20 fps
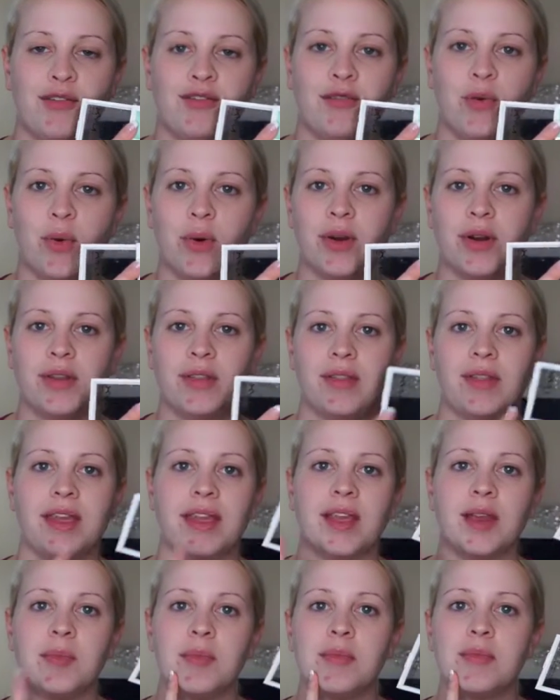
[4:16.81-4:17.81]
for
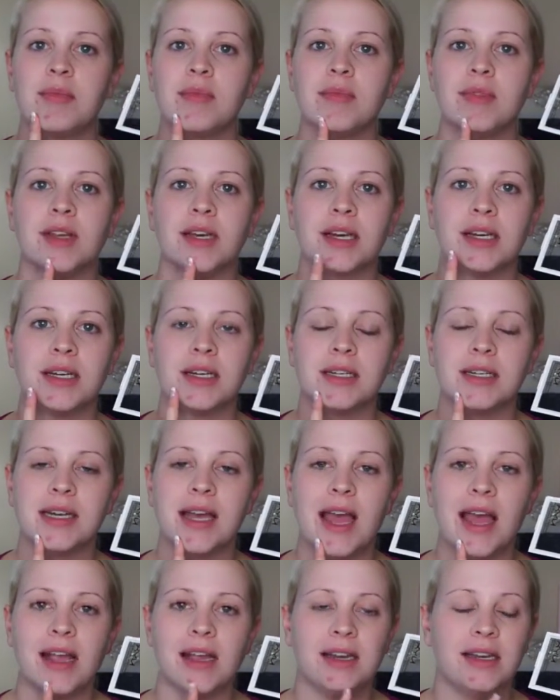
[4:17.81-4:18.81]
the
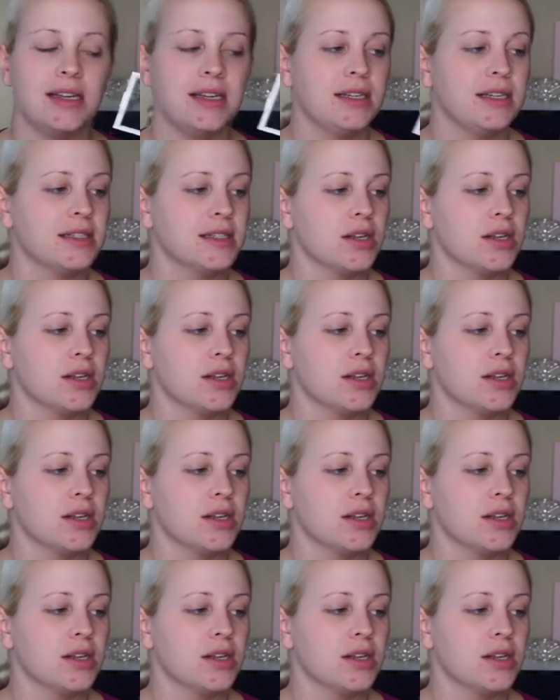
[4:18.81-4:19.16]
acne